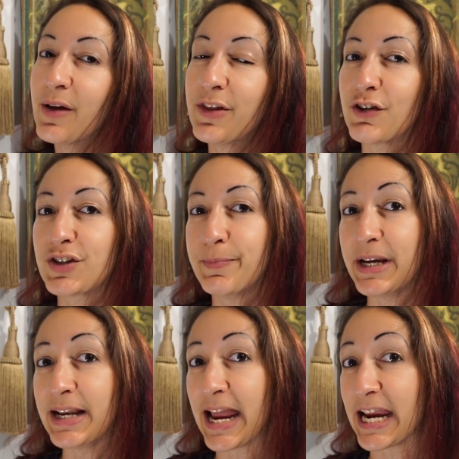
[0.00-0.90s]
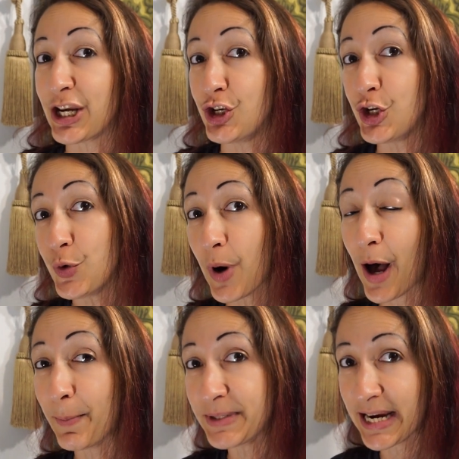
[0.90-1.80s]
There's been a new
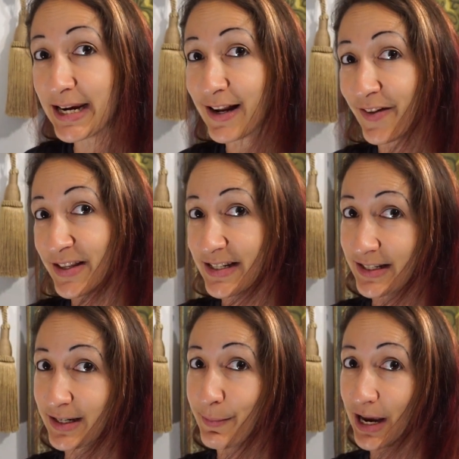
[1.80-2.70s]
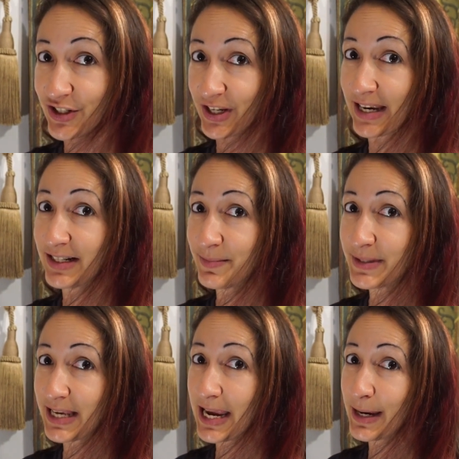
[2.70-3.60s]
update on the Disney Magic Kingdoms
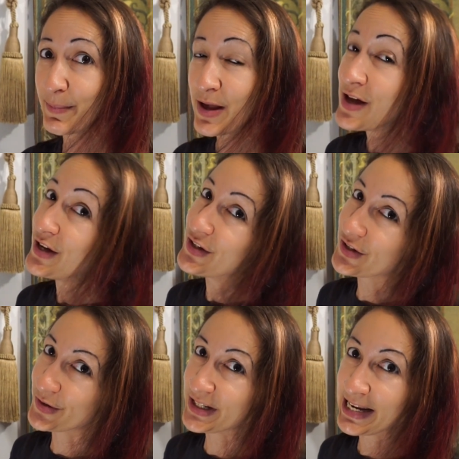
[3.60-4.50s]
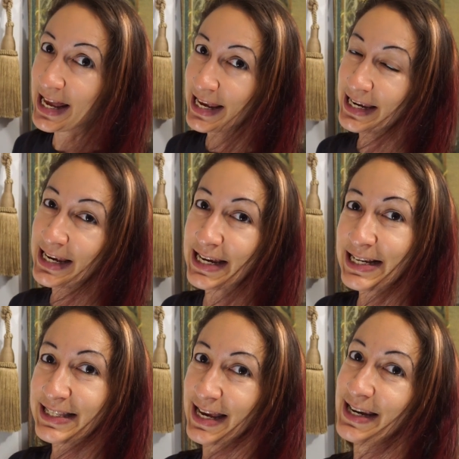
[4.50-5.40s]
game, so today
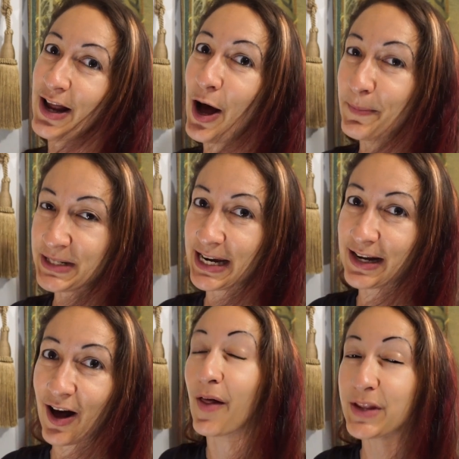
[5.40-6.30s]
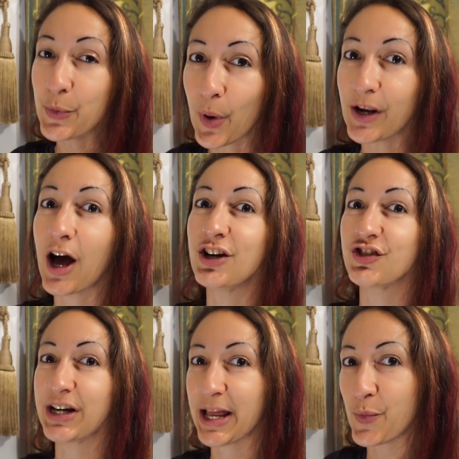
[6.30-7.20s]
is an update on the
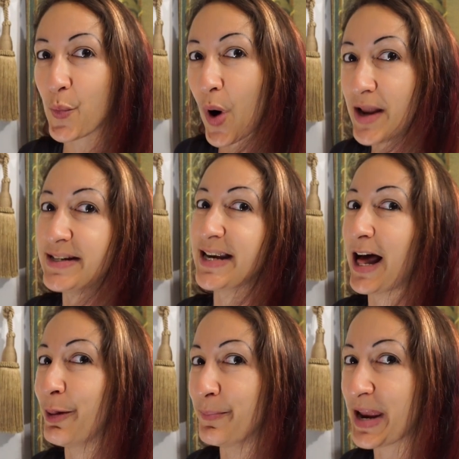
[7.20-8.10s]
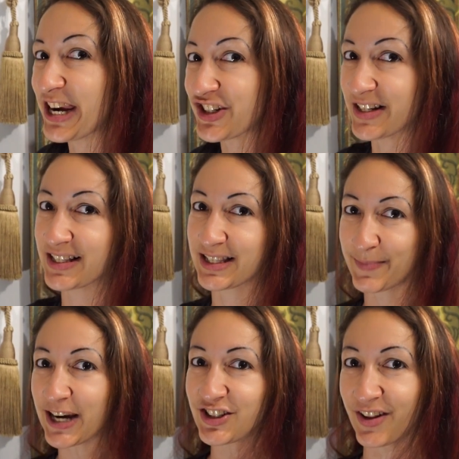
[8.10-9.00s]
101 Dalmatians
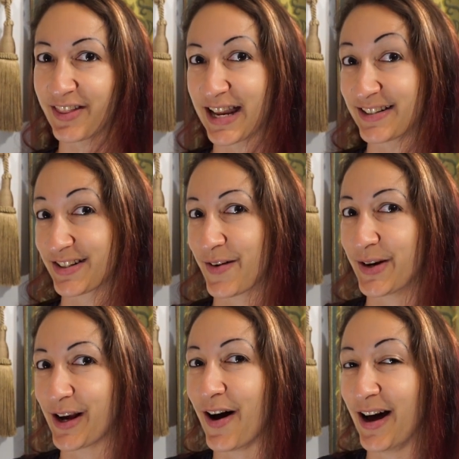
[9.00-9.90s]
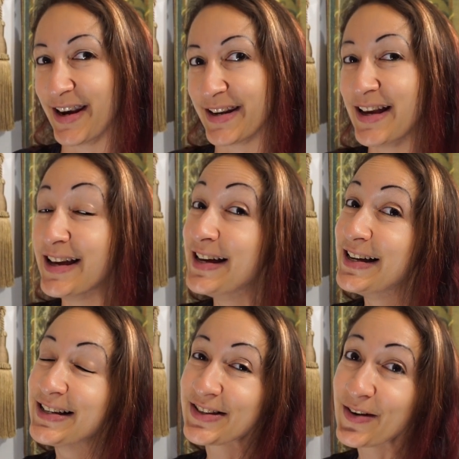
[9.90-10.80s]
special that is going on.
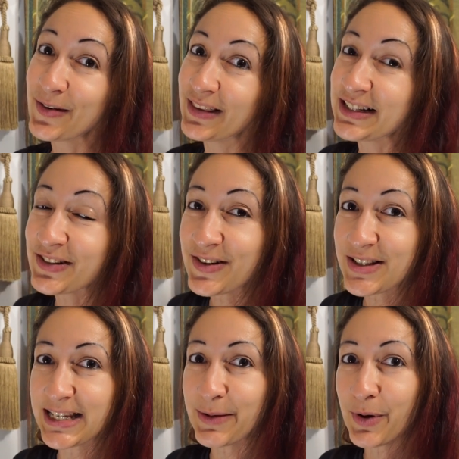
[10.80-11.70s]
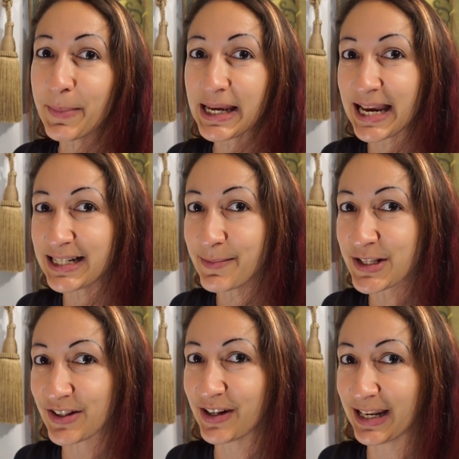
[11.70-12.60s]
So let's go see what my kingdom
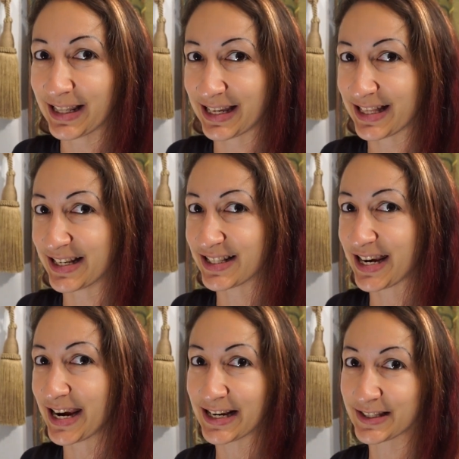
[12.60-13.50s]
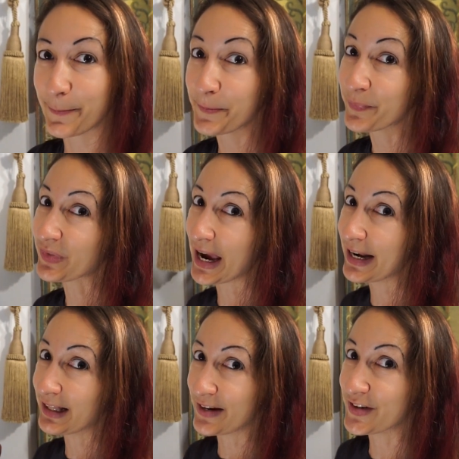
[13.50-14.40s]
is looking like these days. And
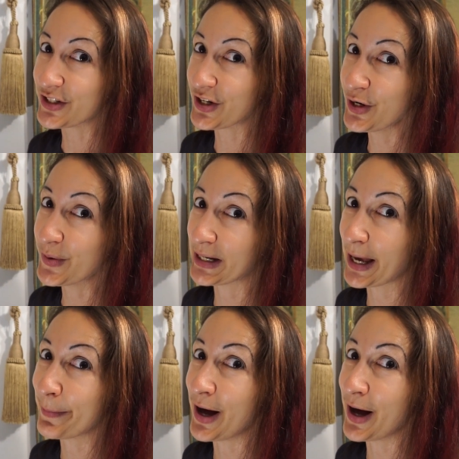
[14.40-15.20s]
I'll even show you, I got